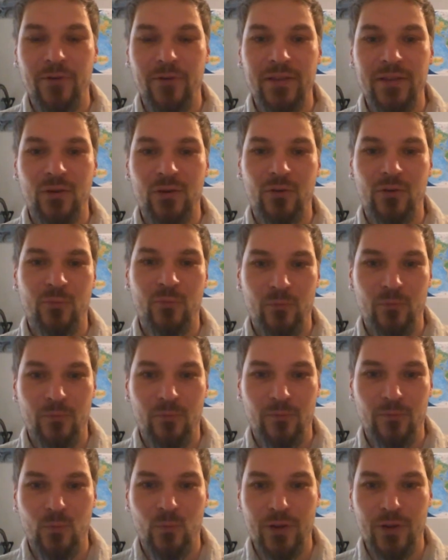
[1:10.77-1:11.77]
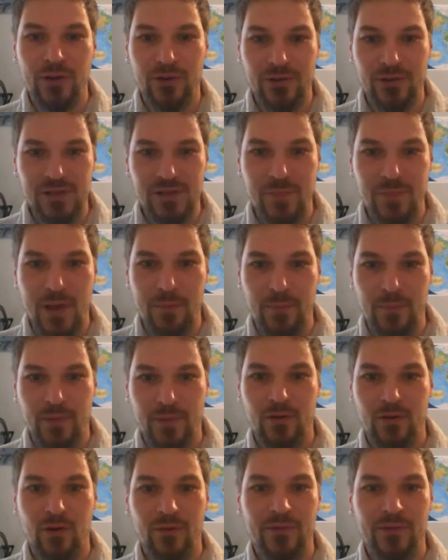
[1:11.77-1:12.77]
father of waters map
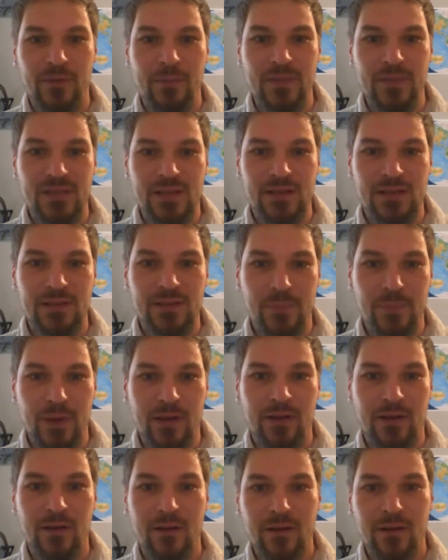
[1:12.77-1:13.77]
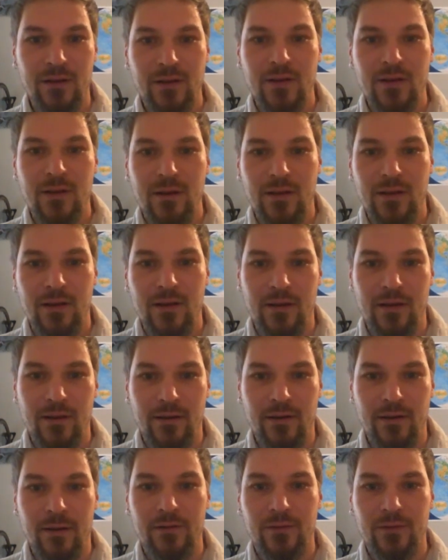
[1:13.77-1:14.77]
of the Mississippi
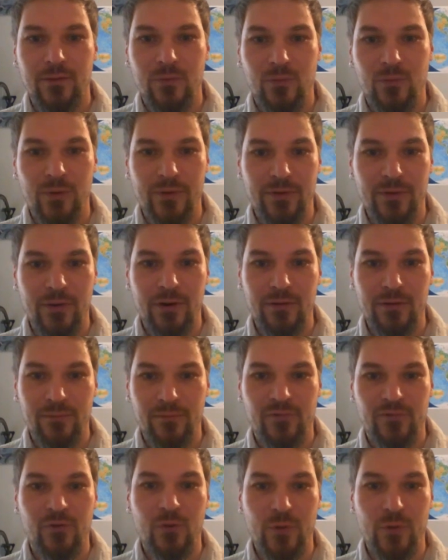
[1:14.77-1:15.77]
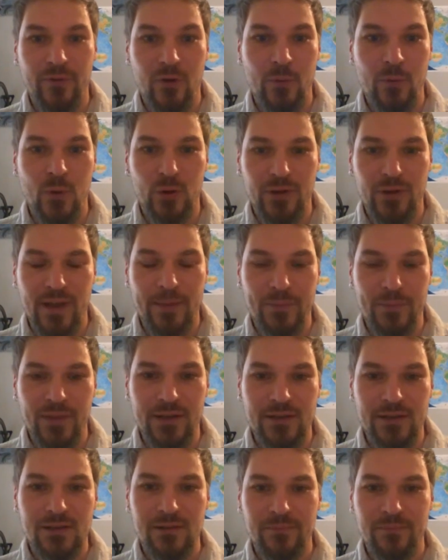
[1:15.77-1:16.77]
River for riverboat
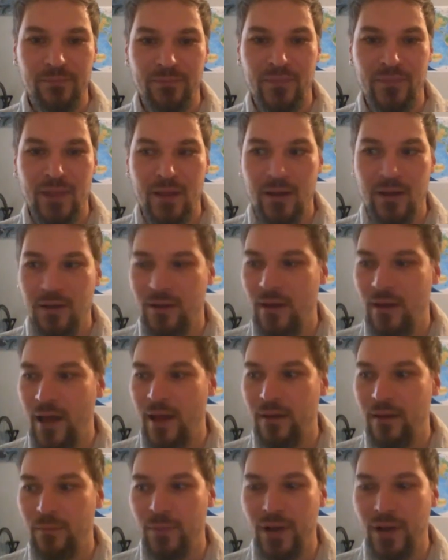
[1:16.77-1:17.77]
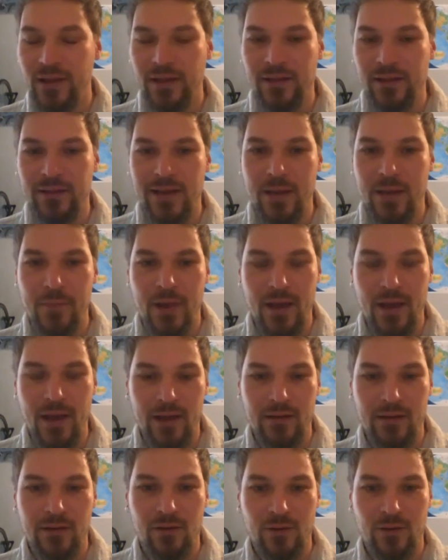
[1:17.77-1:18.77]
captains. And by that time, I
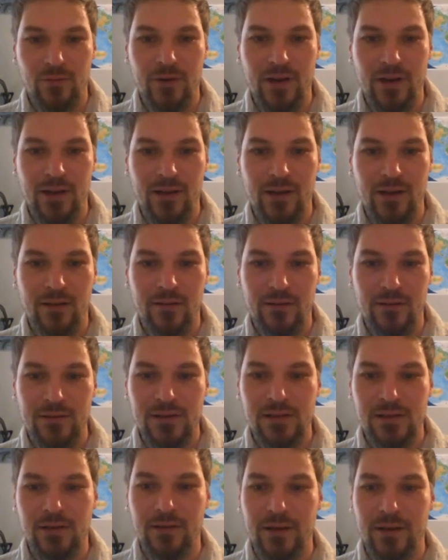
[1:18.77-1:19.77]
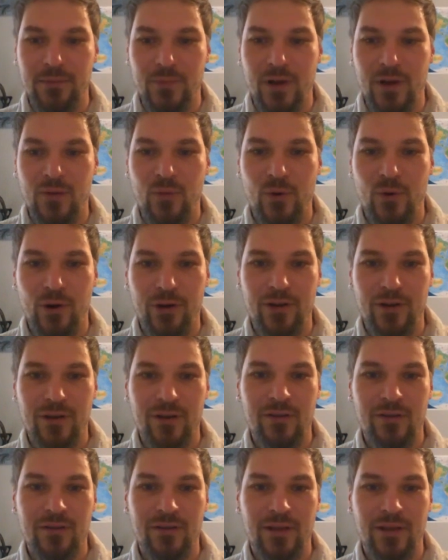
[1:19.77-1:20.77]
had already started my work
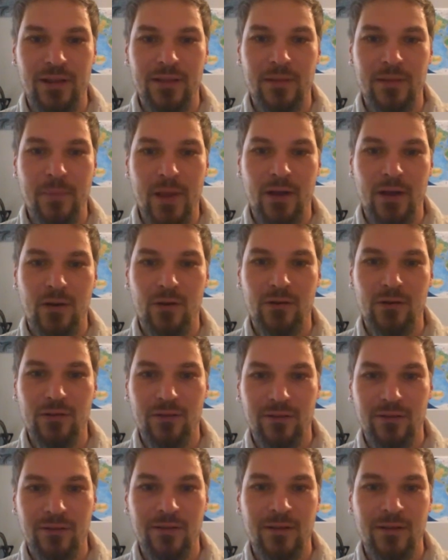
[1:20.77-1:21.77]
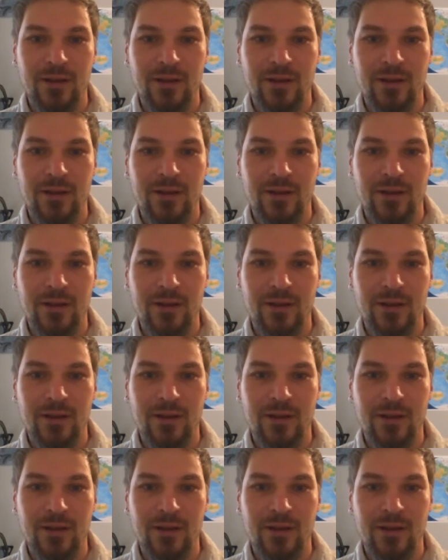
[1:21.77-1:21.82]
in the Mekong